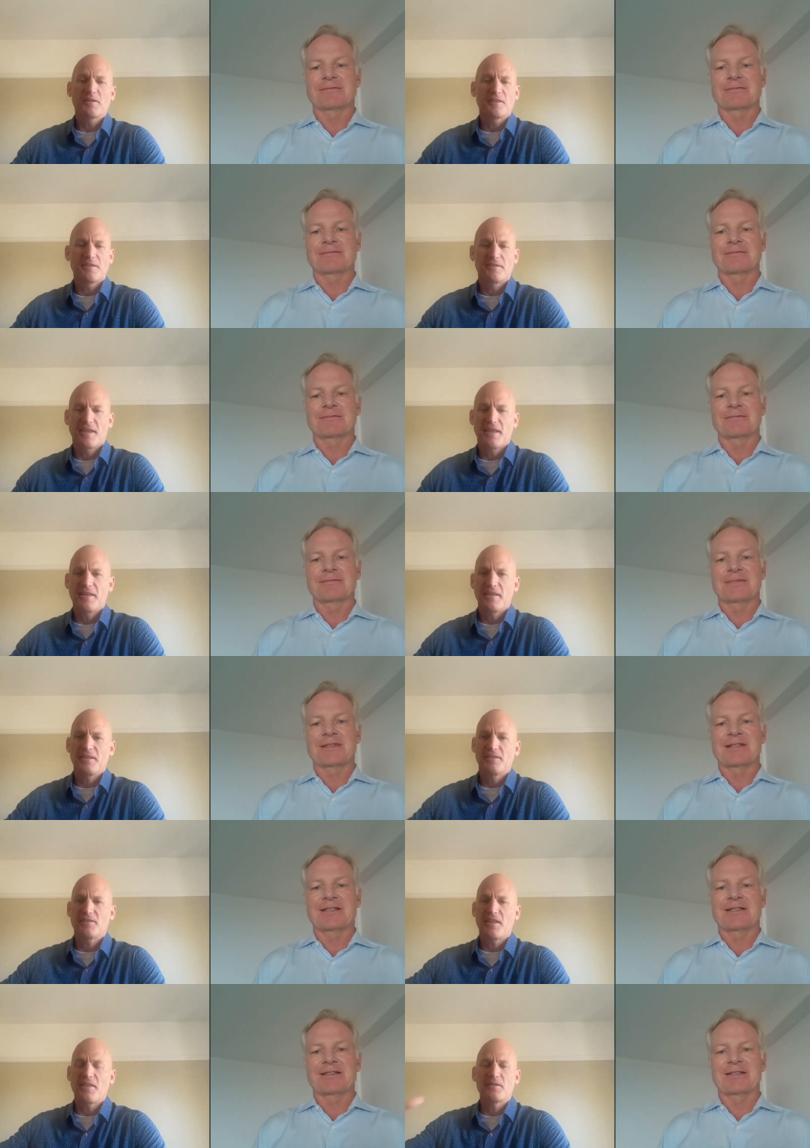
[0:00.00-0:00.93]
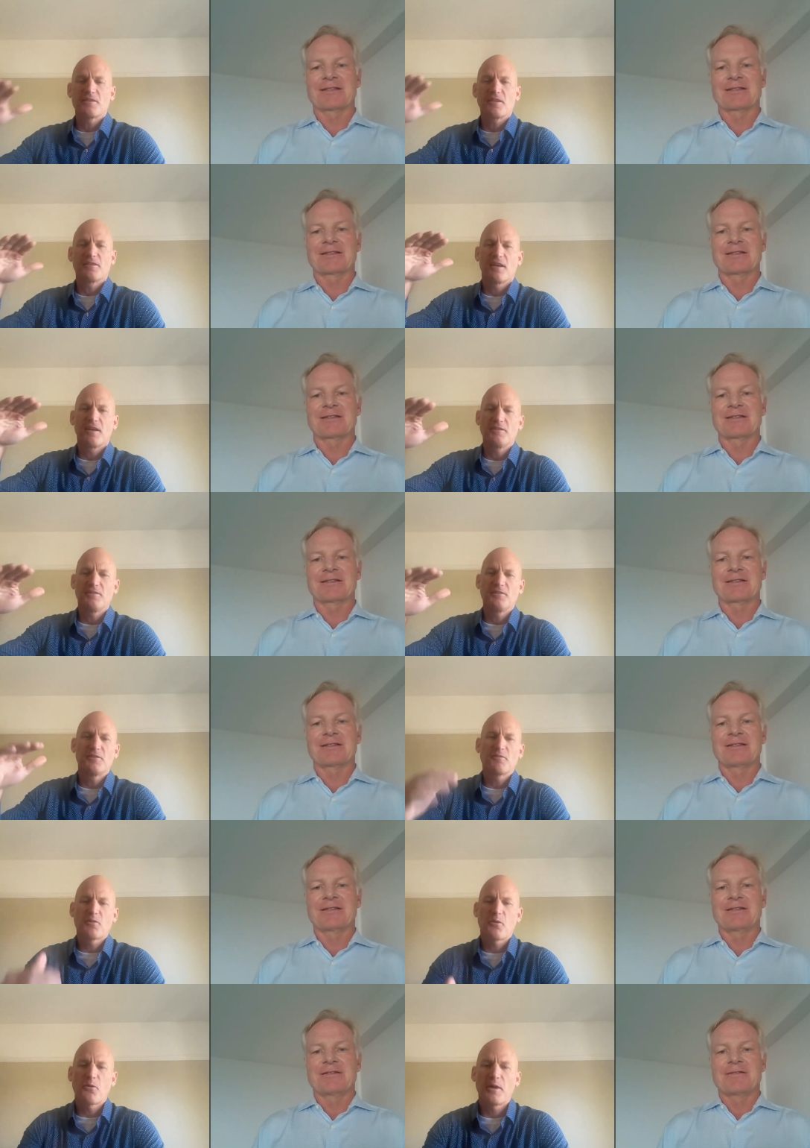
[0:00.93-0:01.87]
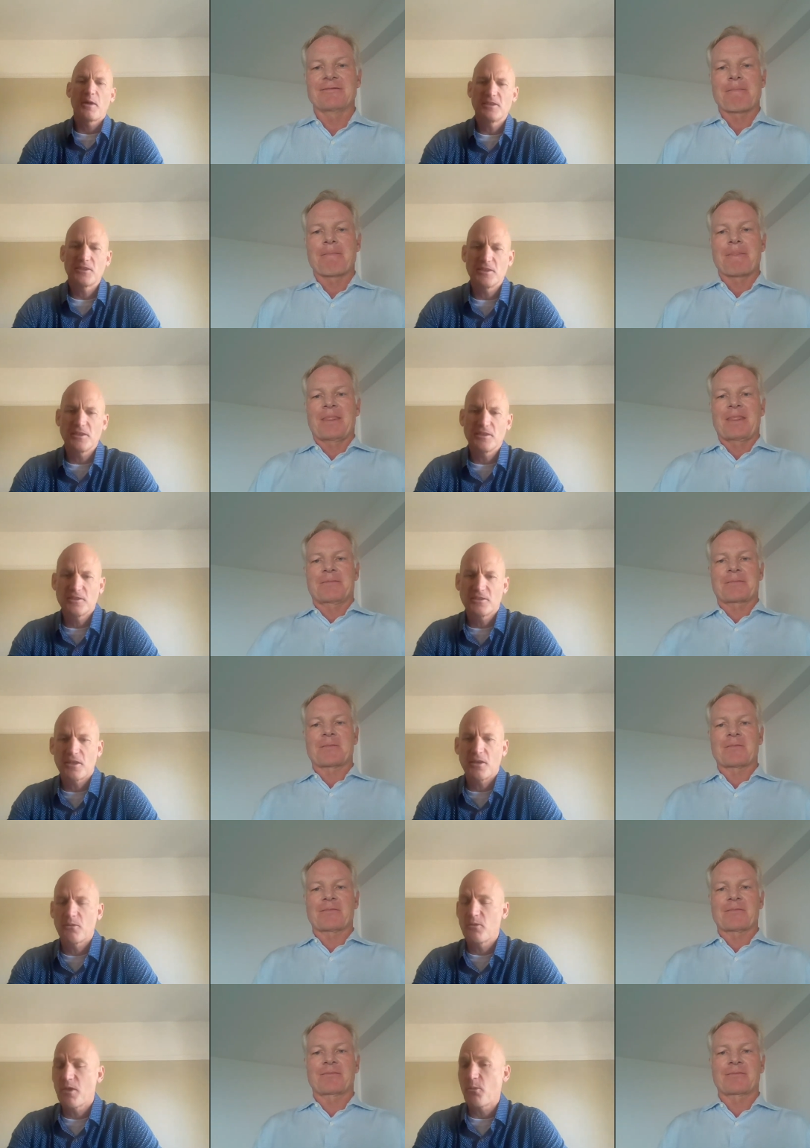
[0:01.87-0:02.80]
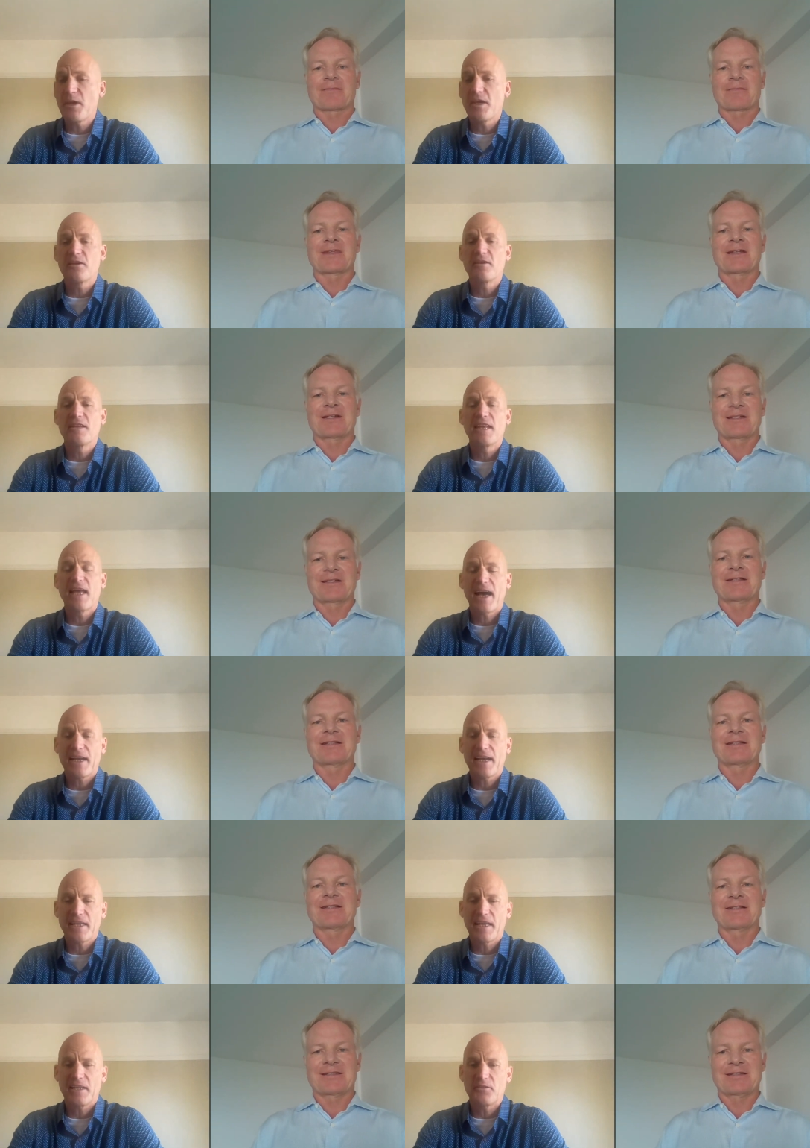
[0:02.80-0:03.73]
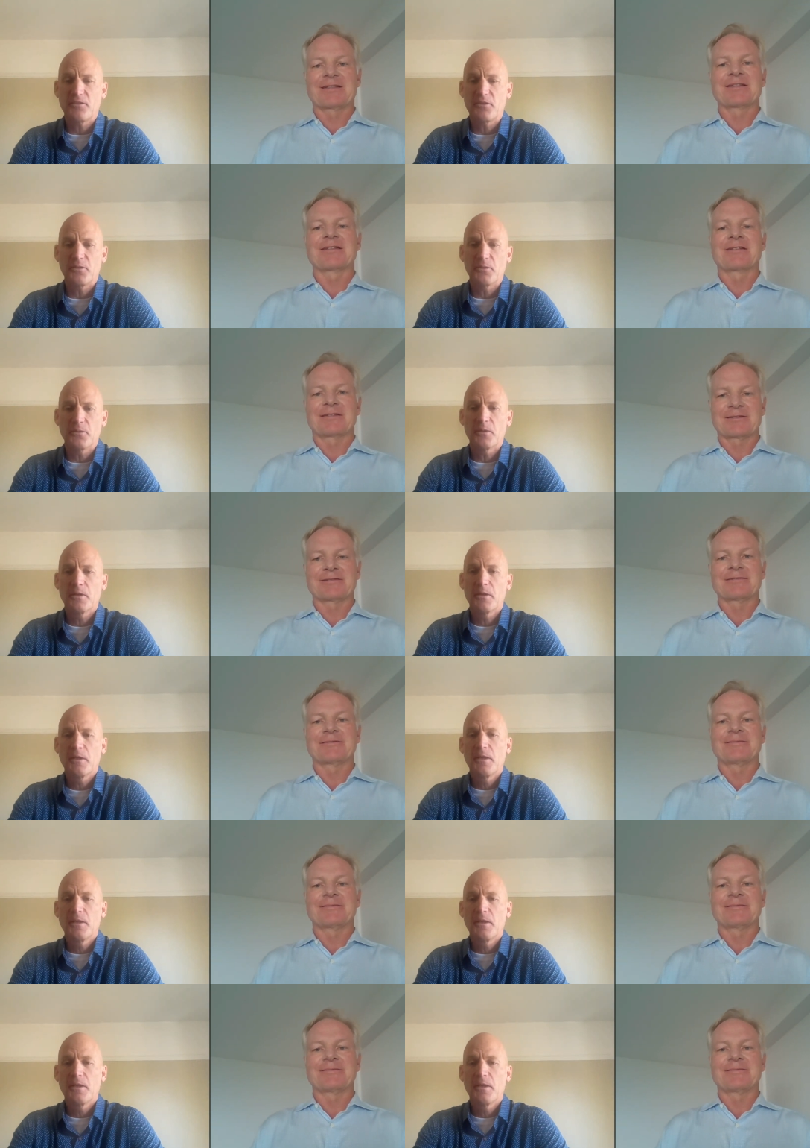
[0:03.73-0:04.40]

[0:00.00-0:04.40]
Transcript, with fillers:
Speaker 1: as attendance, and there's a tons of questions that we could not get to.